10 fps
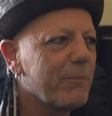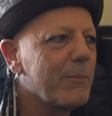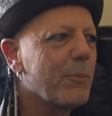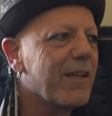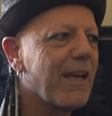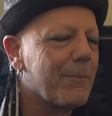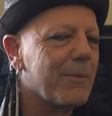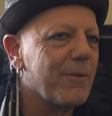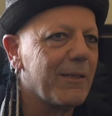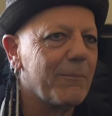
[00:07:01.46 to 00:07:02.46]
be pretty
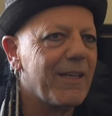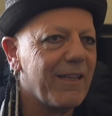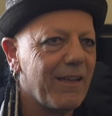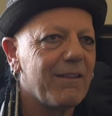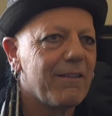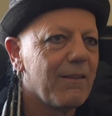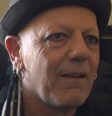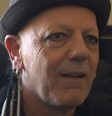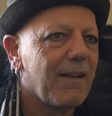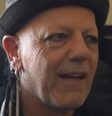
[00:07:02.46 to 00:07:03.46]
happy being me again.
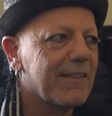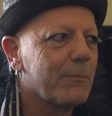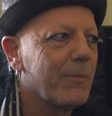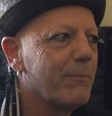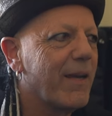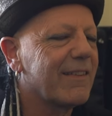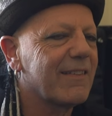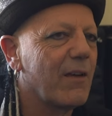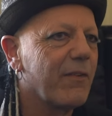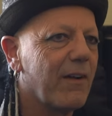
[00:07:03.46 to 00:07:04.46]
It hasn't been bad
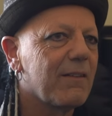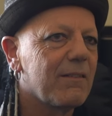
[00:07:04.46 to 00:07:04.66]
so far.